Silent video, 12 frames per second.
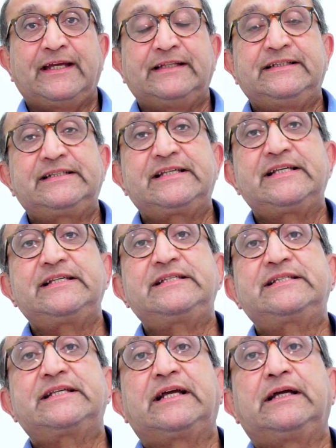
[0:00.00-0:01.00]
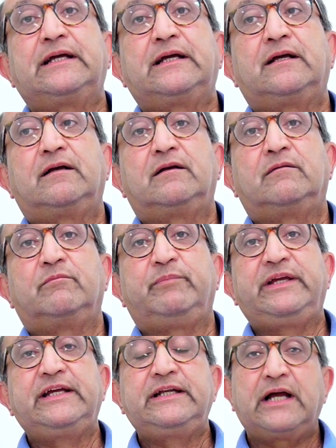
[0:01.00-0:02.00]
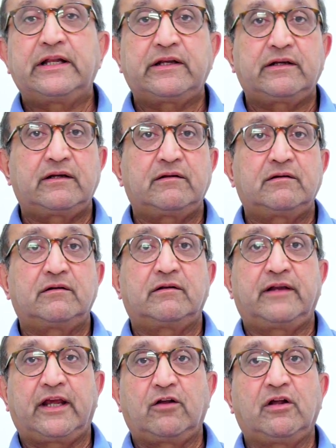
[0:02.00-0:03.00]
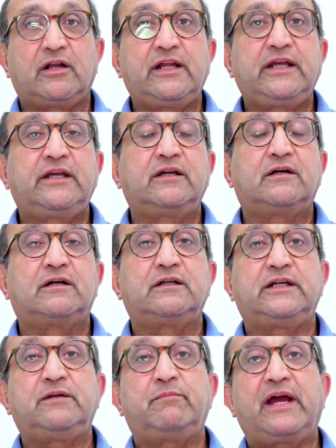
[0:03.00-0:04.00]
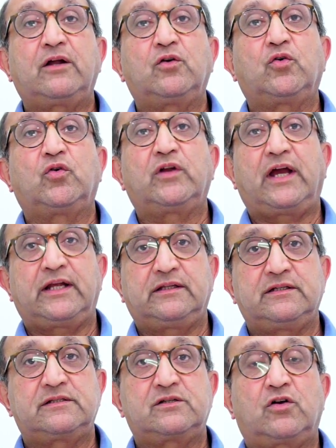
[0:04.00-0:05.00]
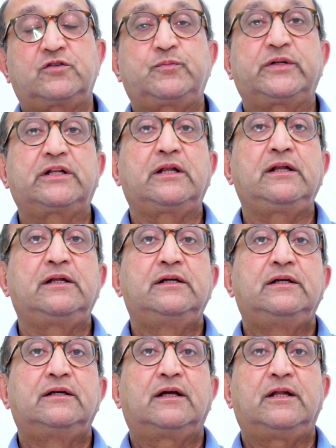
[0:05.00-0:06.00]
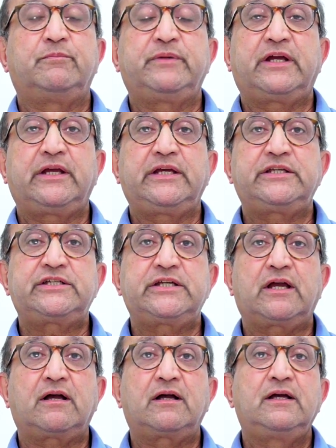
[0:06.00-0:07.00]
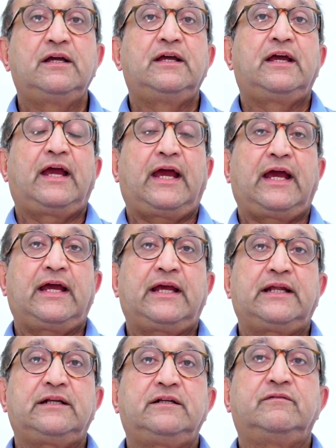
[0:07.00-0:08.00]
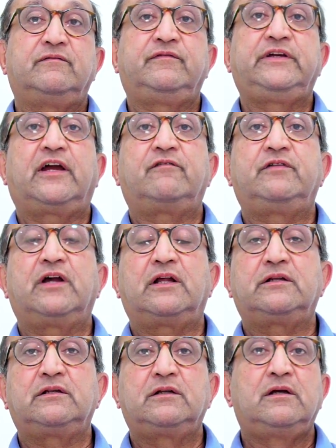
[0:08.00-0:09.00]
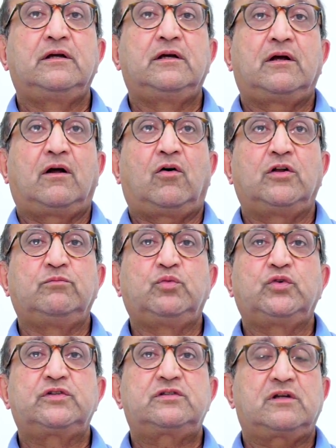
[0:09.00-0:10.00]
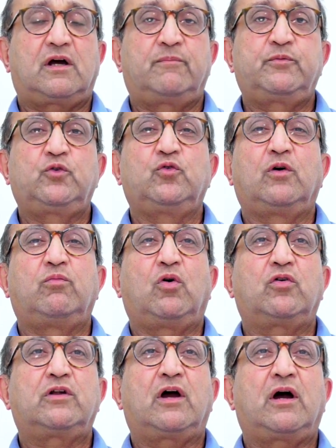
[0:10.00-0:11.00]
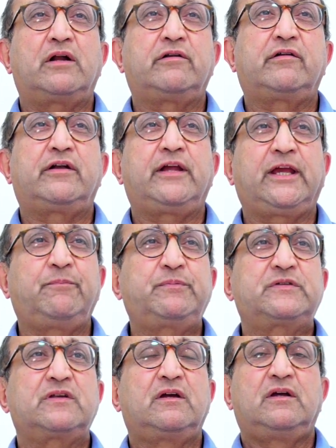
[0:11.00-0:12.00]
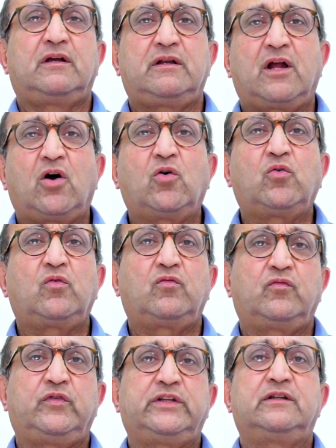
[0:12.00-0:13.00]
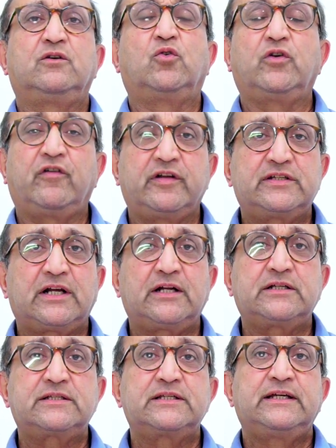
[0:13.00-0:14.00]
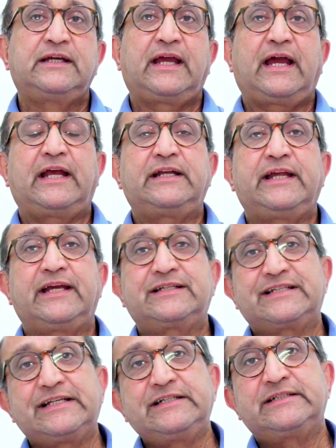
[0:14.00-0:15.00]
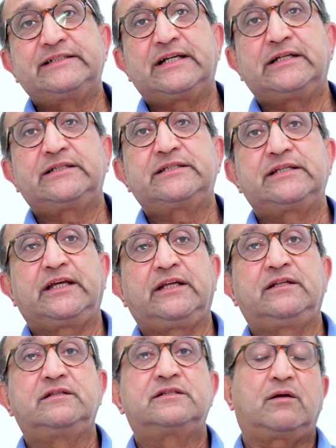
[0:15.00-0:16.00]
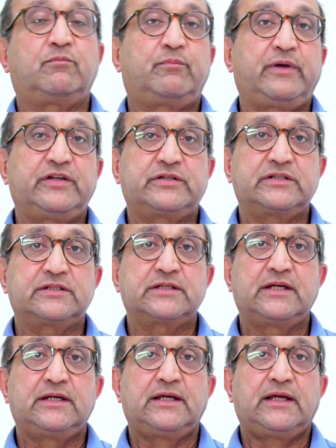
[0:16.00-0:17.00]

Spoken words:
This is being done regularly here in Bangalore at this hospital, Columbia Asia, and we have done almost up to about 100 hips now with good results and excellent results in some patients.